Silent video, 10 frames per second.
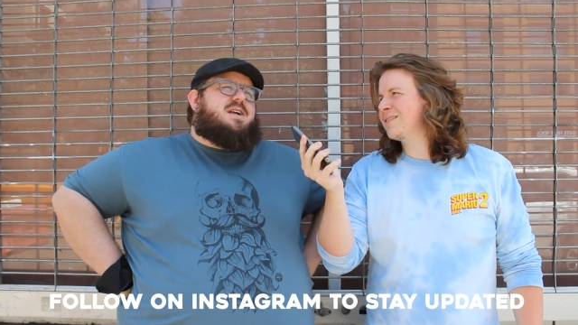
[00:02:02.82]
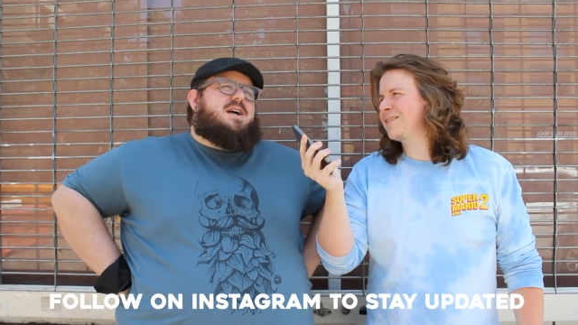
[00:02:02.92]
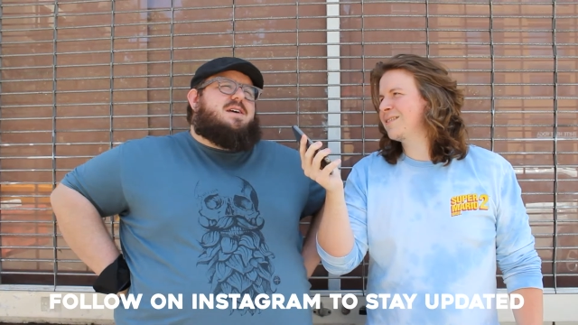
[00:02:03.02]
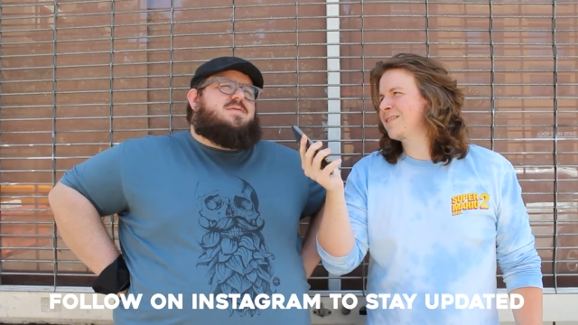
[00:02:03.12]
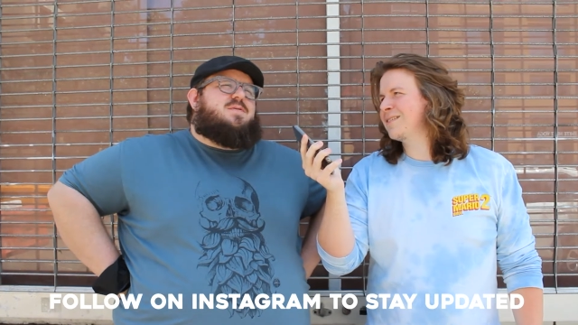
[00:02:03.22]

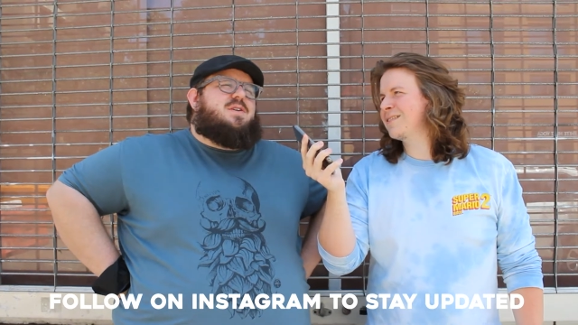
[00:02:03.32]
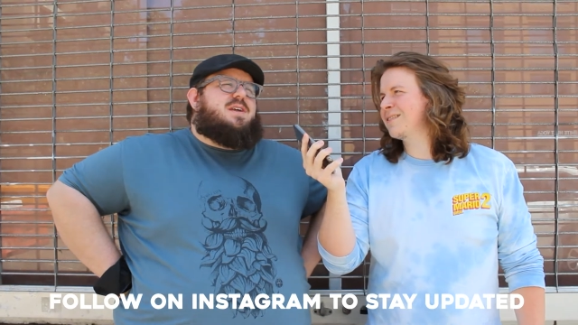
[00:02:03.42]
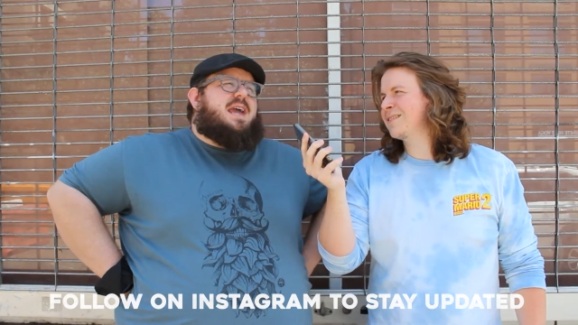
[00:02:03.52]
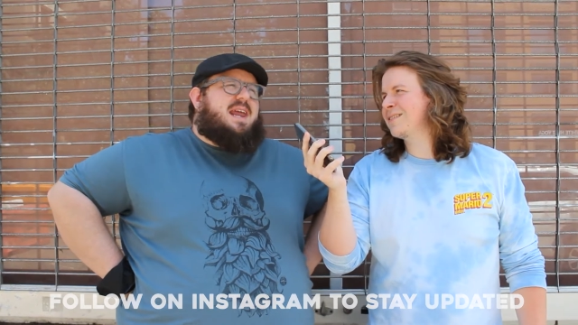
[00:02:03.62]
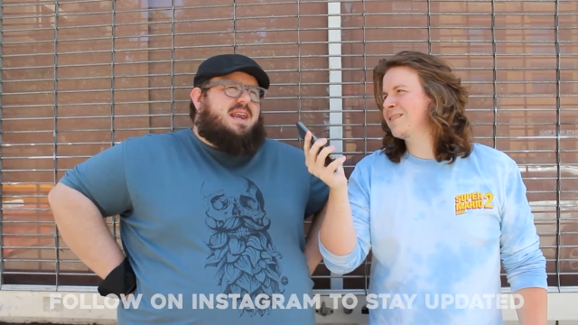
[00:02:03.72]
Speaker 1: cut for
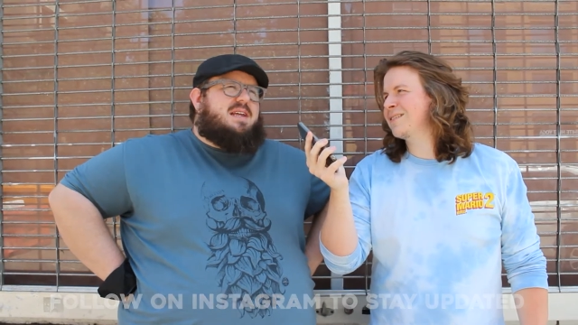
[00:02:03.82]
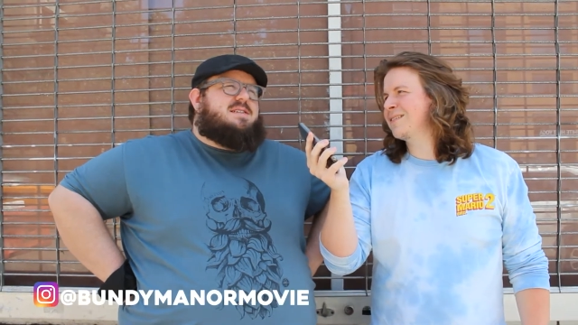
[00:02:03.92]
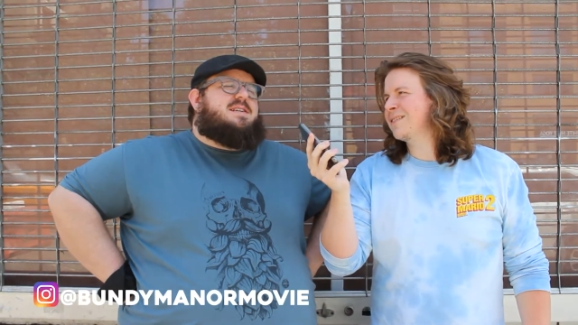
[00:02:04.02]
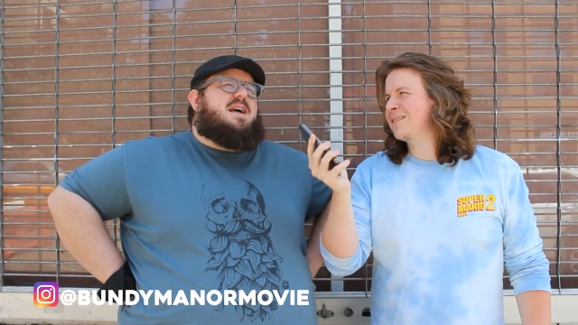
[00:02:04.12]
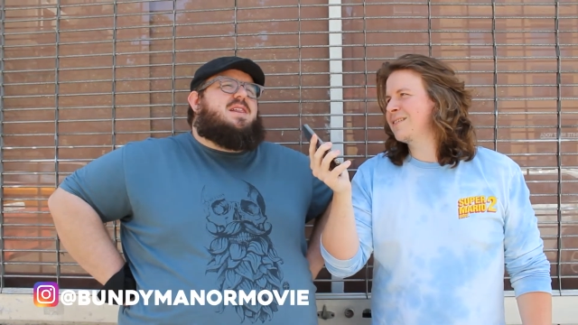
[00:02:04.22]
the editing's
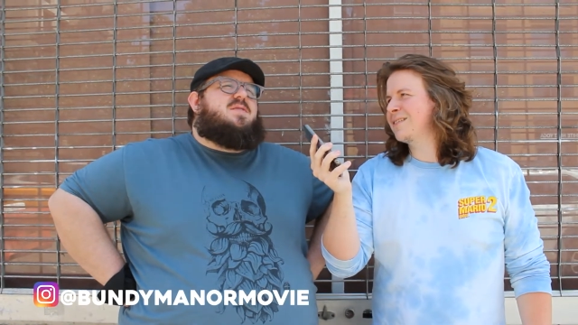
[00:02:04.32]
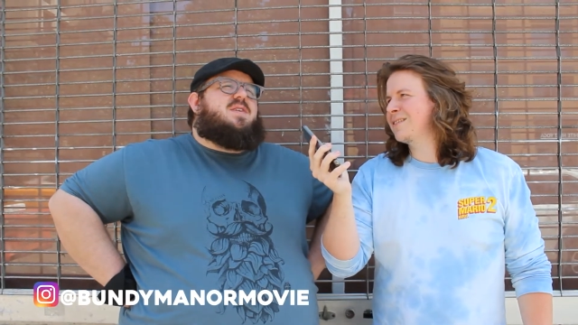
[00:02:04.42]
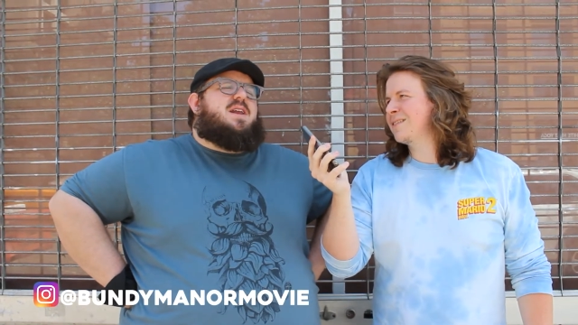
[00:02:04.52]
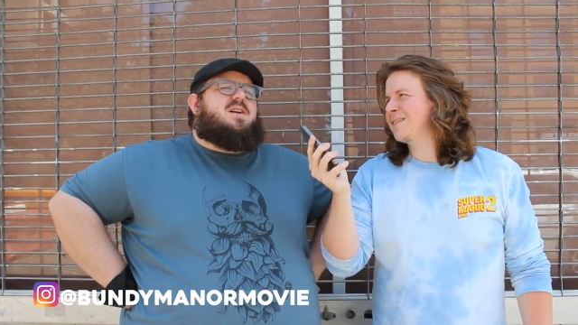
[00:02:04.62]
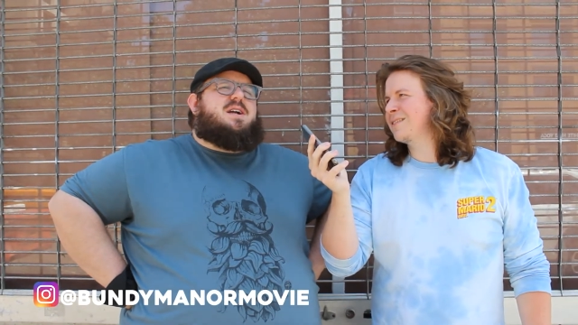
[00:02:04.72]
done. The
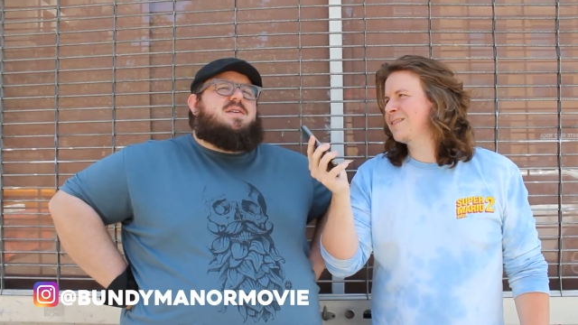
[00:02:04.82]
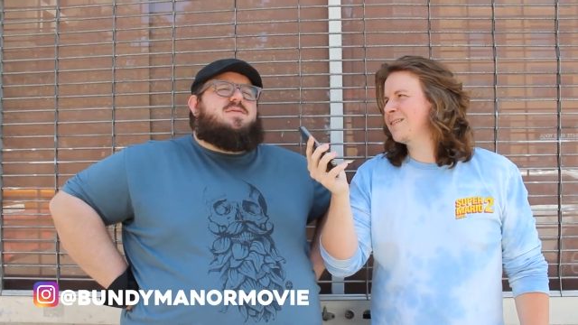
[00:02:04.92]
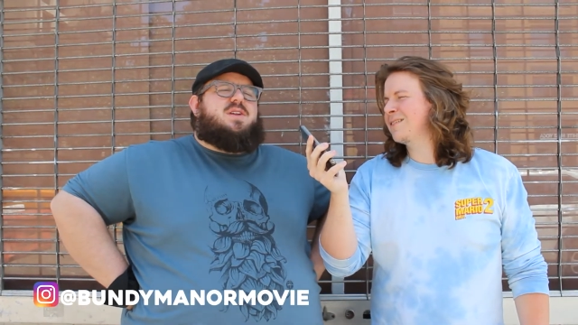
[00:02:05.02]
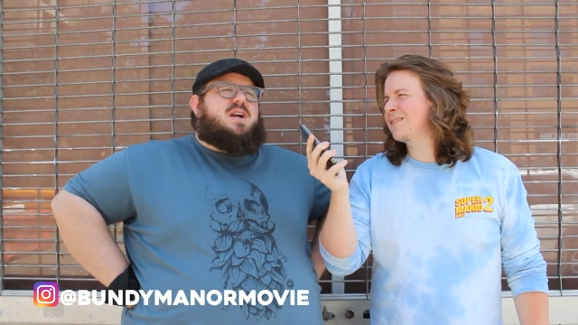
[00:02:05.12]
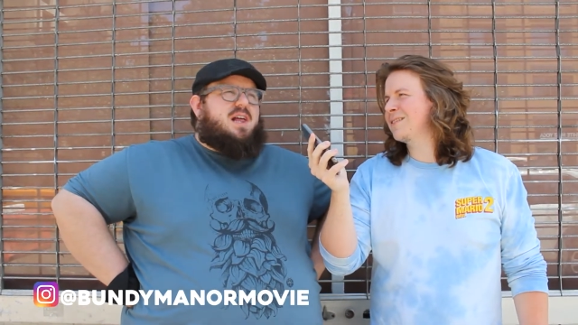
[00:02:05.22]
final cut for
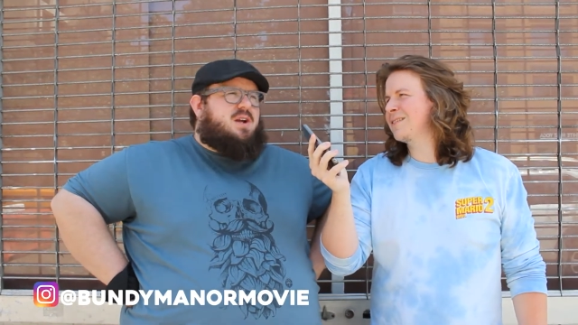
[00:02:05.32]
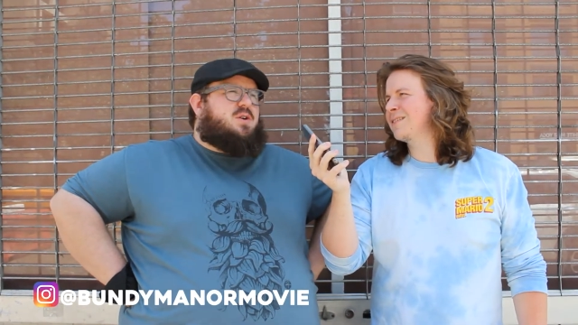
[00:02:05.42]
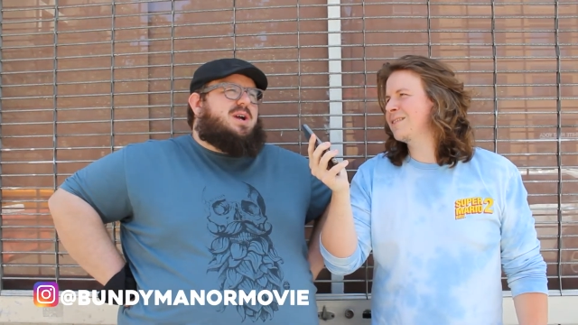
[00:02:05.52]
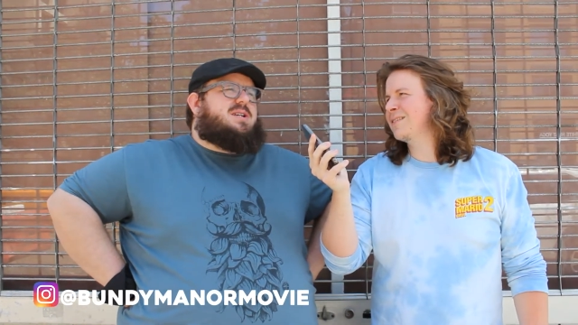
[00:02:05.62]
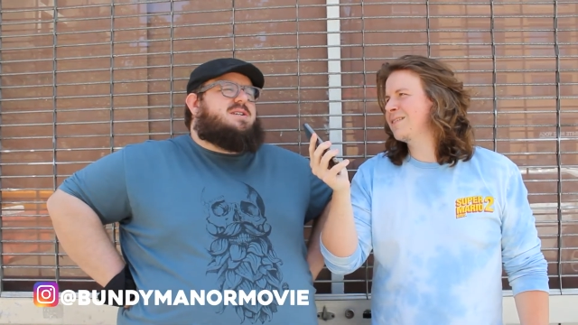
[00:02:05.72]
the color
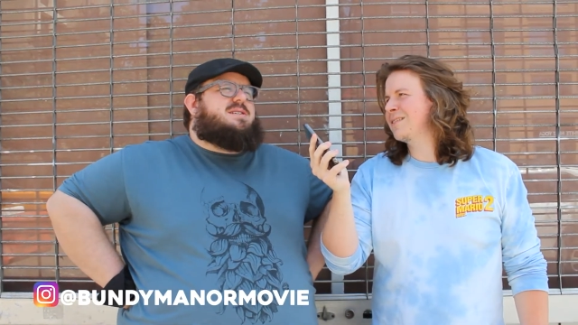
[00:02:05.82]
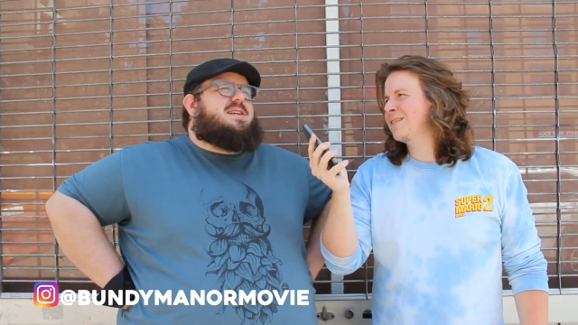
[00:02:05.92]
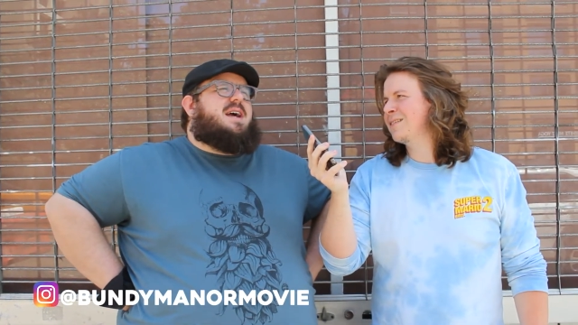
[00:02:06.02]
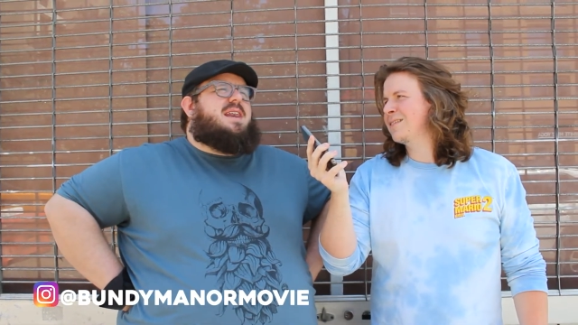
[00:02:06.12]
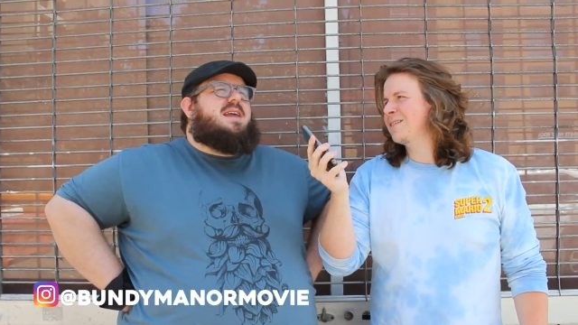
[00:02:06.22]
correction's
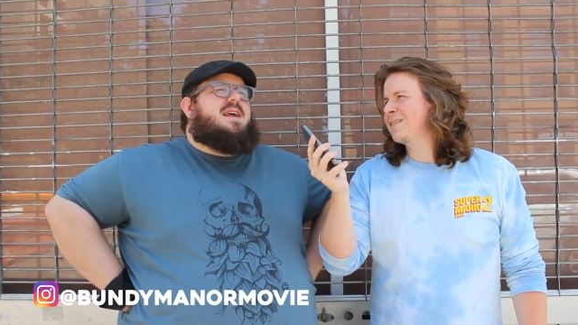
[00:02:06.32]
done.